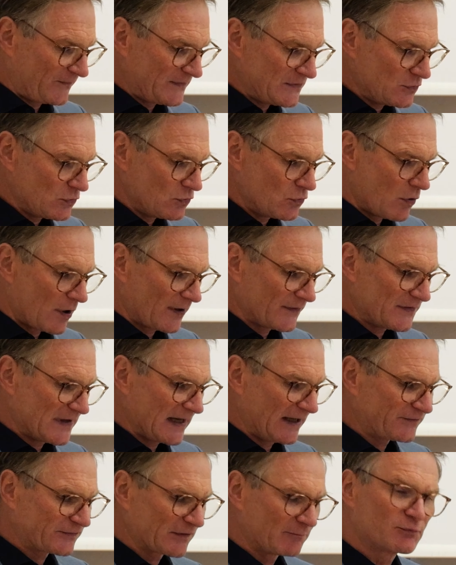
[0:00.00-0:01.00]
view on
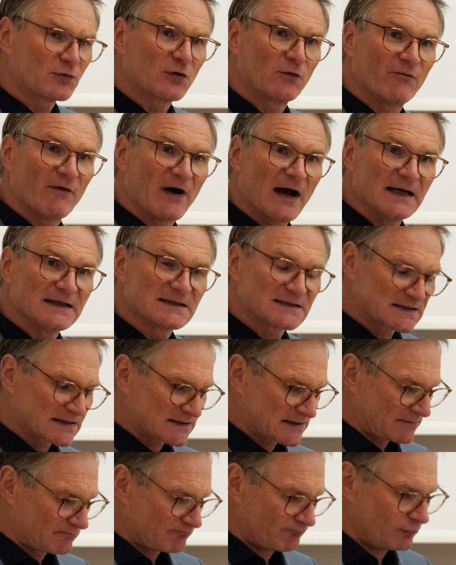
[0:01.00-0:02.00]
nature
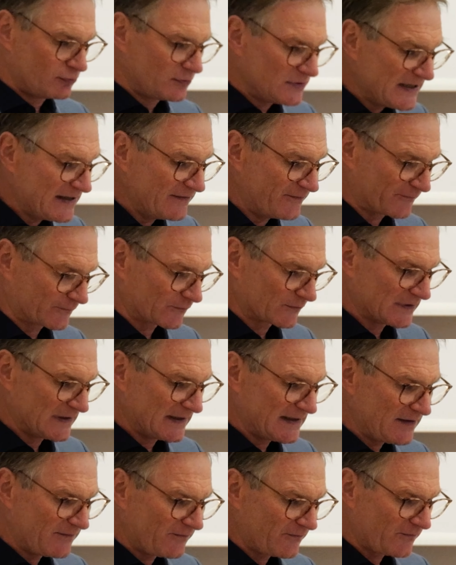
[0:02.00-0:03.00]
provides brief
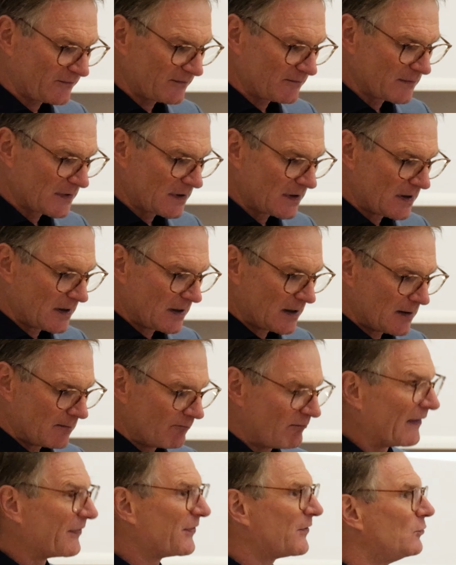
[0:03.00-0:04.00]
relief,
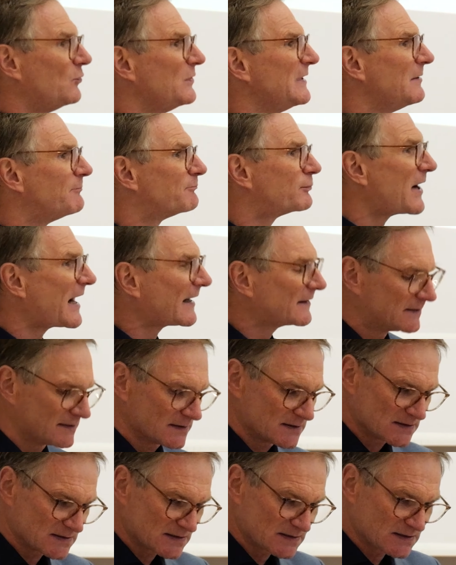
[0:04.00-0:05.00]
but the real
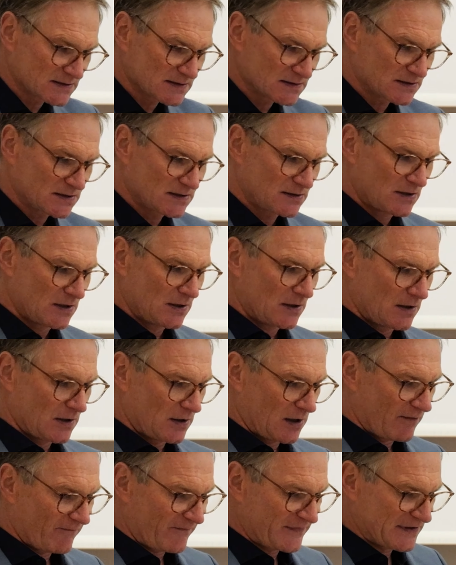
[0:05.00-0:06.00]
practice
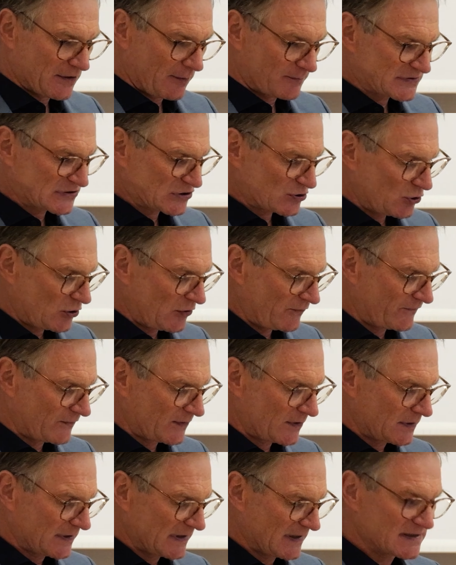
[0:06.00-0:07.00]
of the
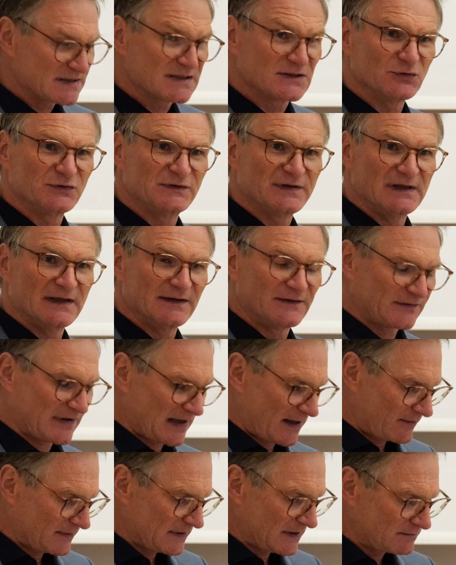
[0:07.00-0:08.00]
observer is
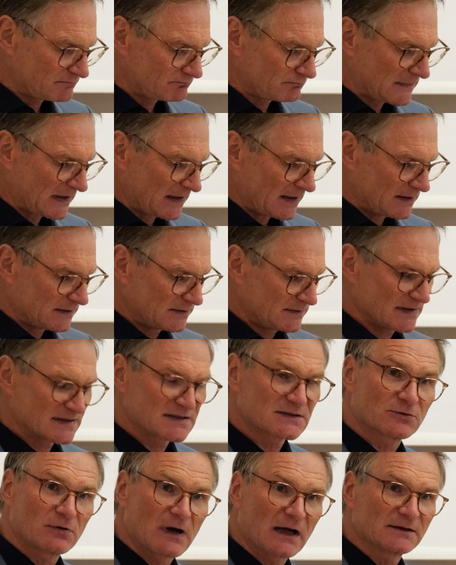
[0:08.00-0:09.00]
utilitarian,
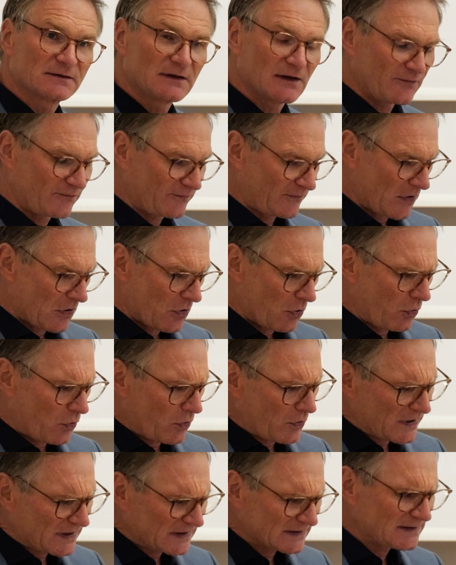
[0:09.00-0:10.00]
destructive,
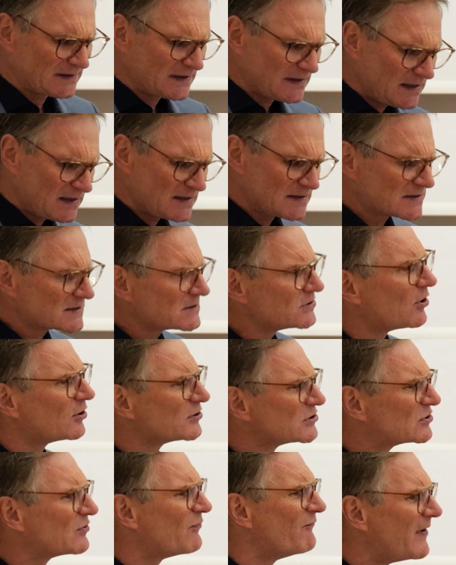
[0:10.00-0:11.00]
or at least
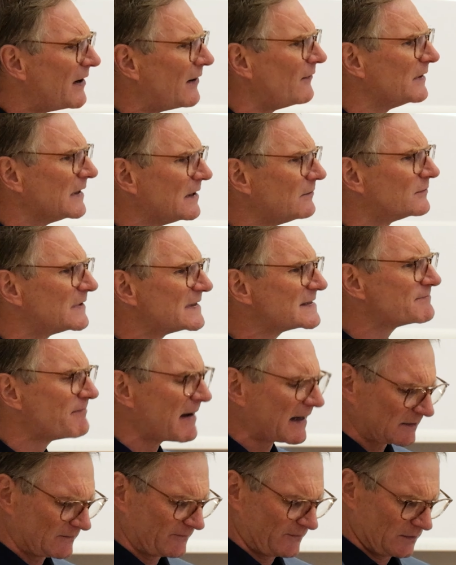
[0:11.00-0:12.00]
not very
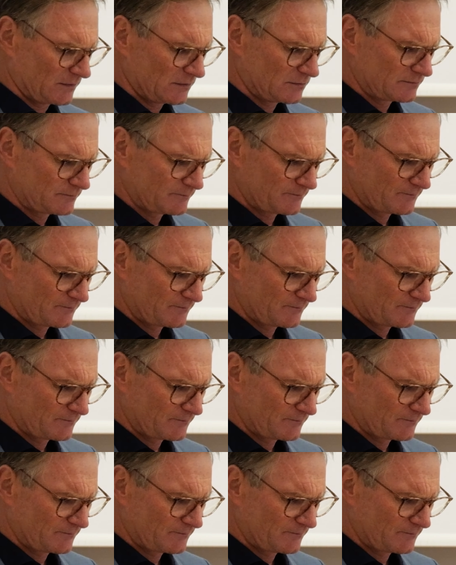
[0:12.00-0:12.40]
respectful.